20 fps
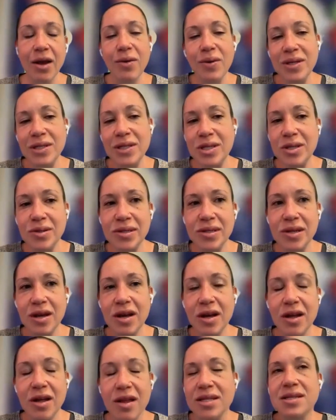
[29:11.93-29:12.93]
I always use
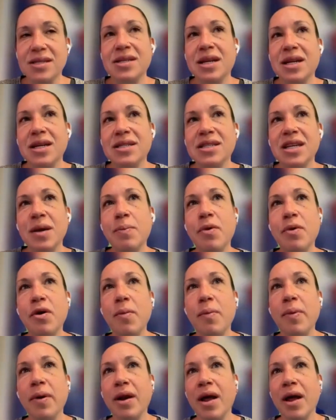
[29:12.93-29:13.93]
this as an
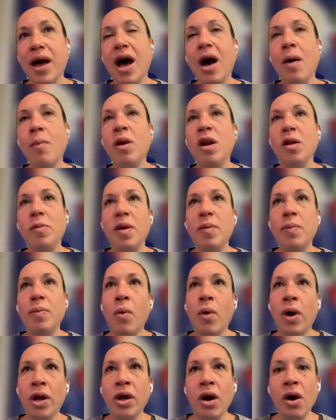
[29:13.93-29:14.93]
example, but how many
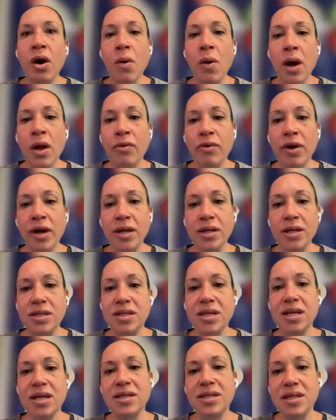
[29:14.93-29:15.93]
people want to go and write
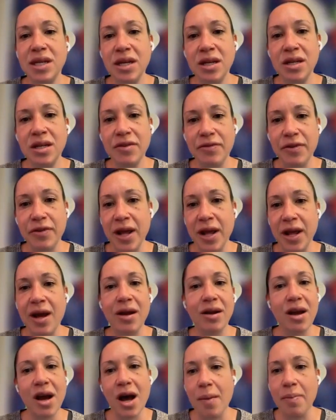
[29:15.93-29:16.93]
16 different
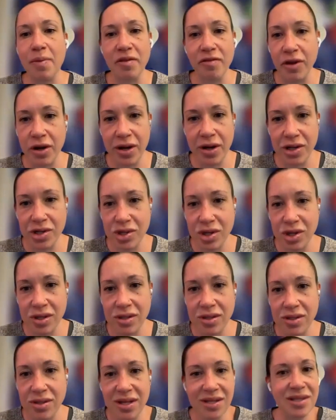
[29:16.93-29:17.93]
ad copy
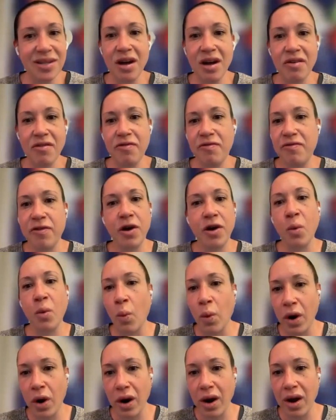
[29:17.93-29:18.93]
variations? That's not
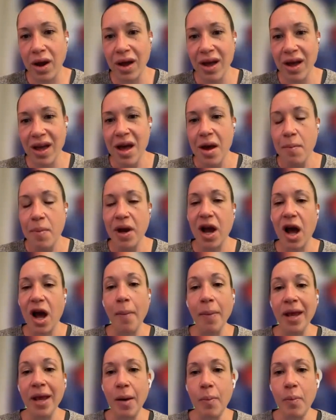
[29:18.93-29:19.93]
fun work. But
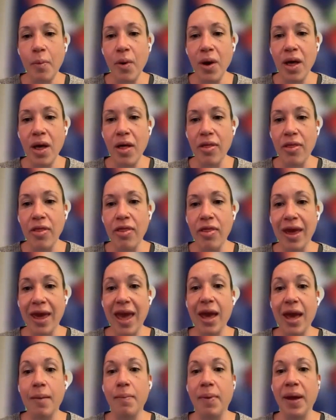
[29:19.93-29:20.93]
coming up with the
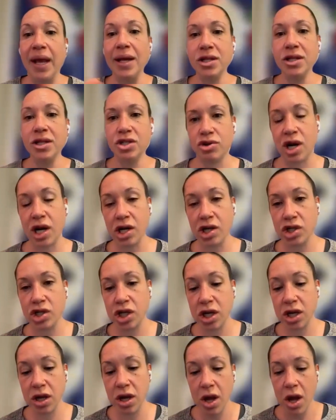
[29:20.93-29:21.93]
campaign
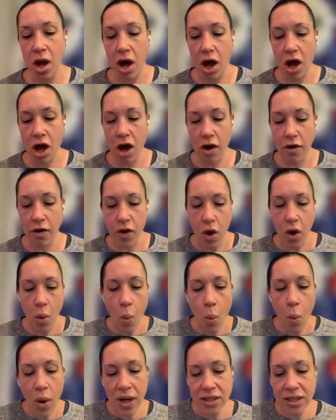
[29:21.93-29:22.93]
strategy of
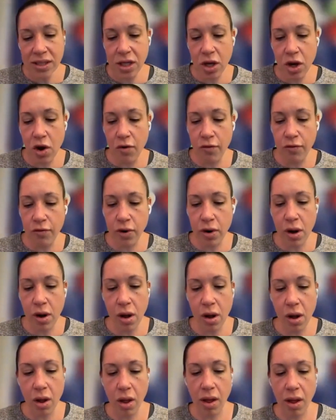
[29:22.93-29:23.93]
what is the
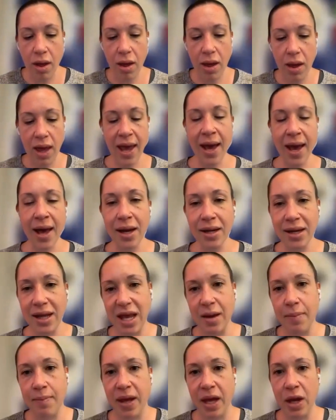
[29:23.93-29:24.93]
overall
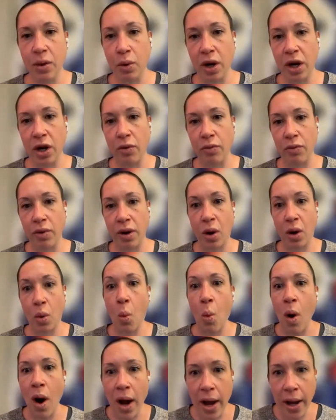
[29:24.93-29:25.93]
ad campaign we're going to run
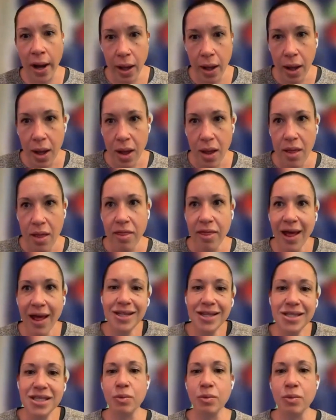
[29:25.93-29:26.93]
and why?
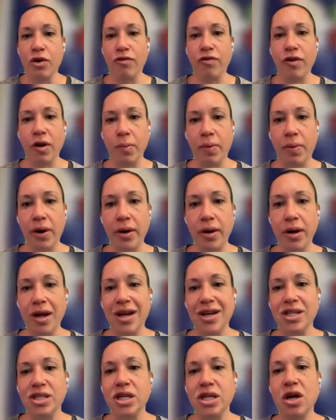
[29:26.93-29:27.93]
That's the more fun part.
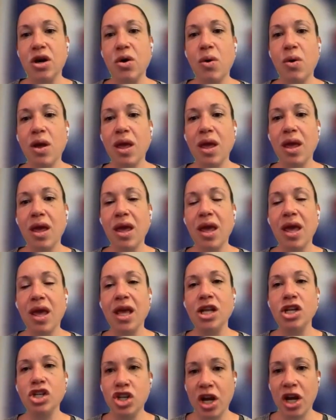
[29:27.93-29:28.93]
So
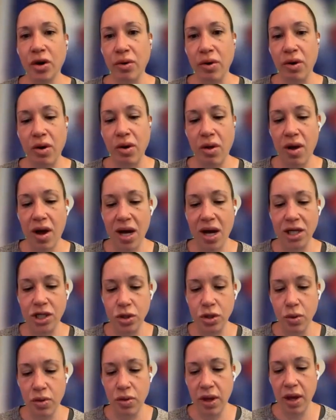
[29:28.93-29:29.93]
in general, I
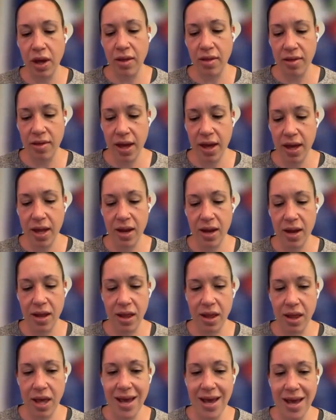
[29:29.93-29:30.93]
do think
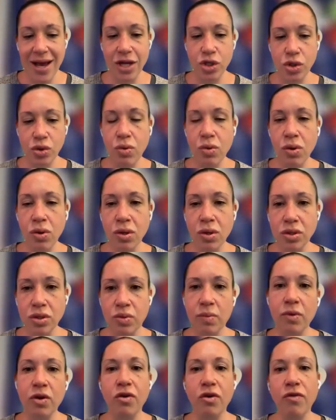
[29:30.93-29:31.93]
that AI
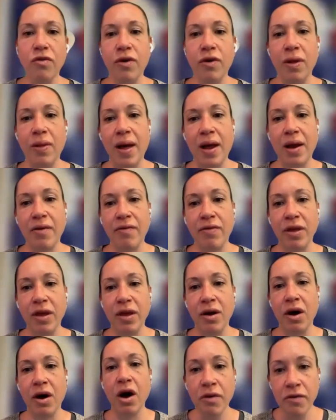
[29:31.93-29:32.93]
tools remove a lot of
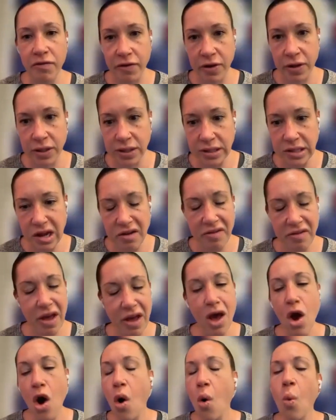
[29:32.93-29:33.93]
the unfun stuff.
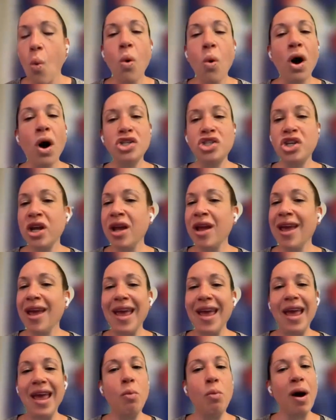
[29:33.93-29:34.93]
Watching
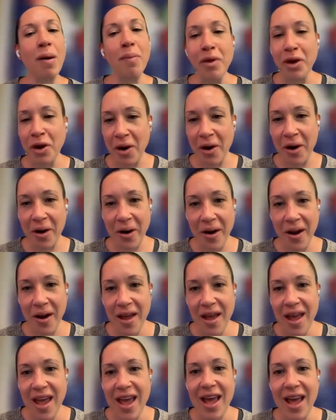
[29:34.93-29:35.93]
a webinar
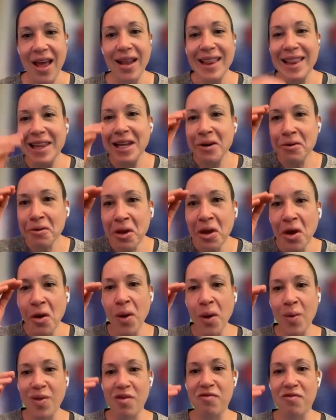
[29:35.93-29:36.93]
and literally
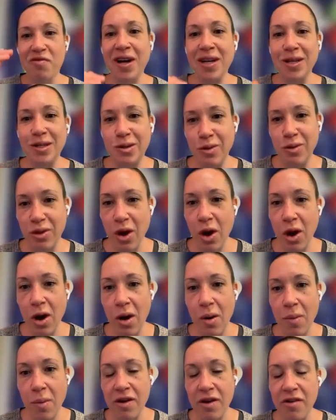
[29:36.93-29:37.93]
going with a fine-tooth
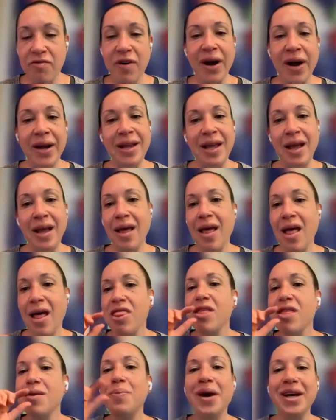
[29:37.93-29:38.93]
comb and finding
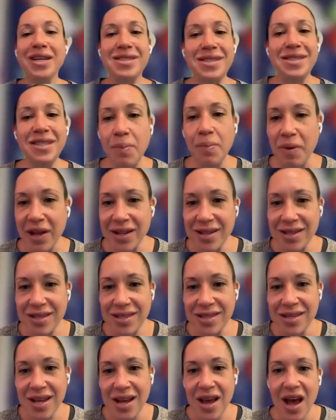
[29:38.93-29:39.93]
the best
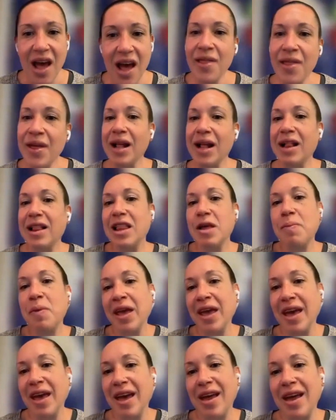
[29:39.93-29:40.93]
snippets and then
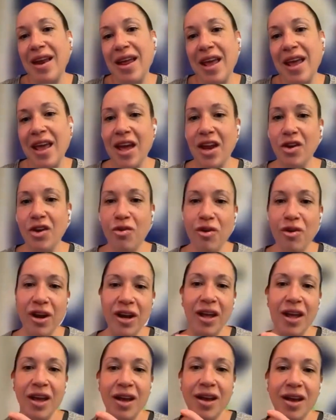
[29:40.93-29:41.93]
clipping it and
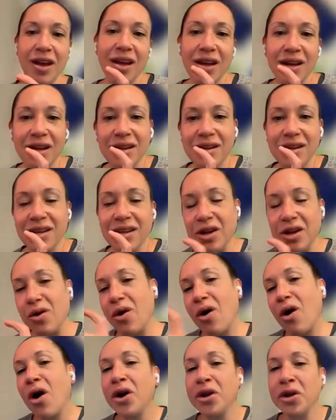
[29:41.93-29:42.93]
creating,
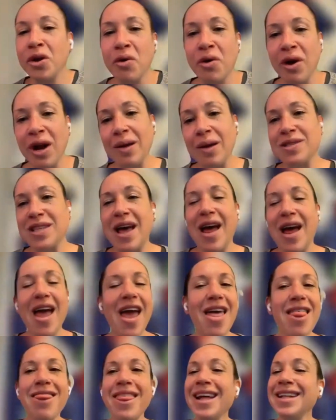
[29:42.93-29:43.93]
audiograms,
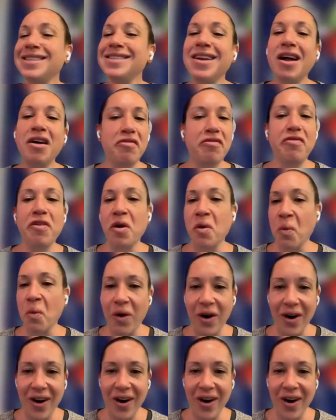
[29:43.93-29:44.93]
that's not
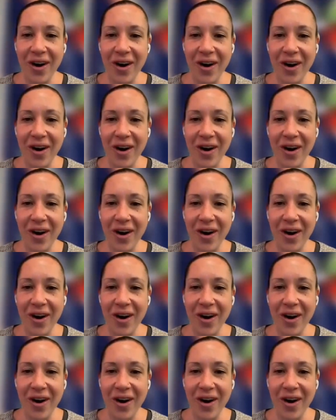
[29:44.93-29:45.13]
fun work.